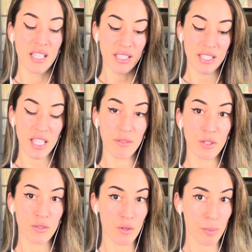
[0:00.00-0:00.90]

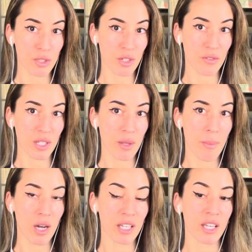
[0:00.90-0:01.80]
safest for preserving the
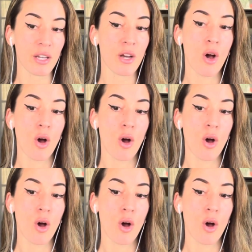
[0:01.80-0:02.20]
body